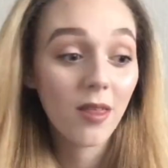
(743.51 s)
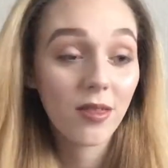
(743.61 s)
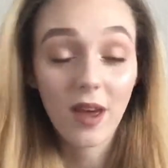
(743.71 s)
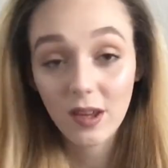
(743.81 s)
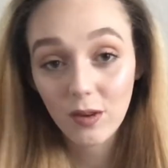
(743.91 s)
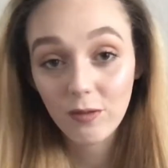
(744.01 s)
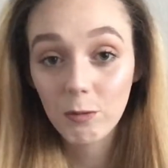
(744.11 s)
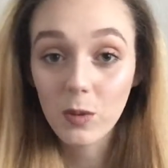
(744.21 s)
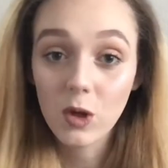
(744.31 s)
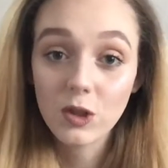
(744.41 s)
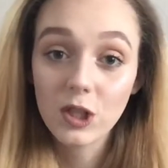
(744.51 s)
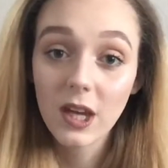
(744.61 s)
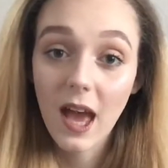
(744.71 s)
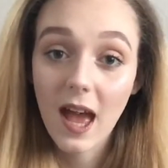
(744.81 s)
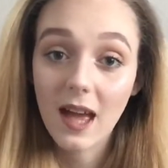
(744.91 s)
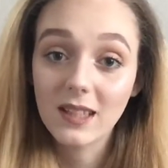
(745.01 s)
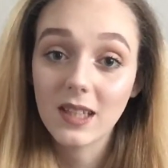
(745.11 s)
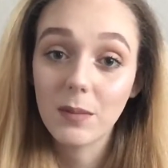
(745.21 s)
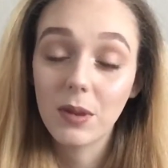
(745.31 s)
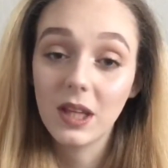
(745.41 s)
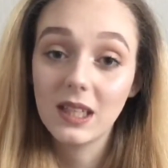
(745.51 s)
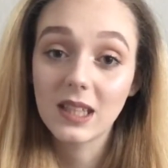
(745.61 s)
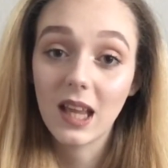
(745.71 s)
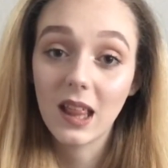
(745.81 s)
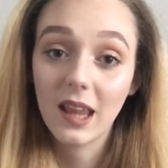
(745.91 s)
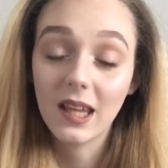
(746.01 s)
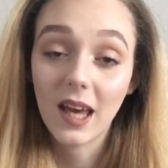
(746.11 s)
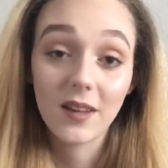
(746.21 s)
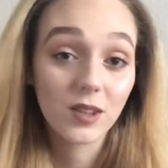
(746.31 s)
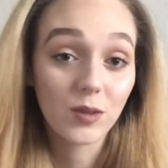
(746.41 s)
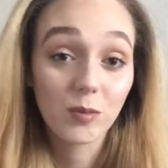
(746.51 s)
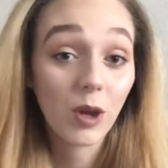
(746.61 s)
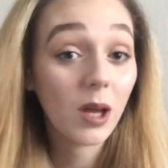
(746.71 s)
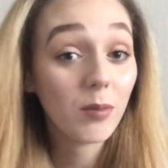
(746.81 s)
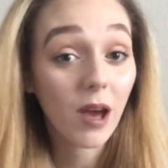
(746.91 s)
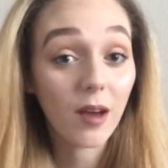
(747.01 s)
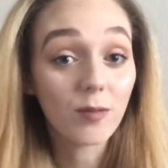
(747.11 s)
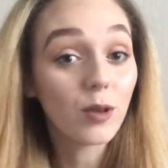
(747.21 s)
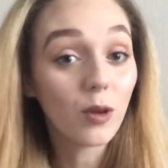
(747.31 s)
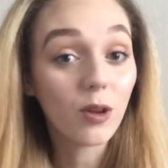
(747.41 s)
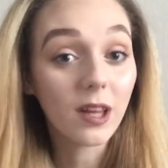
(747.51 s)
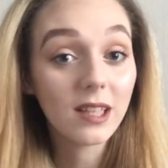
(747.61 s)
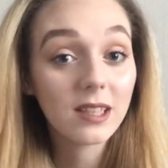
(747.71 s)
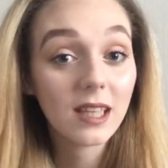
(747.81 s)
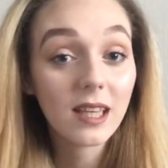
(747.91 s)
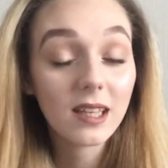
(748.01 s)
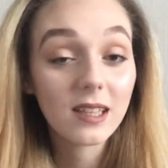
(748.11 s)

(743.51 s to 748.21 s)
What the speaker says: Thank you for watching, and please like and subscribe if you liked it,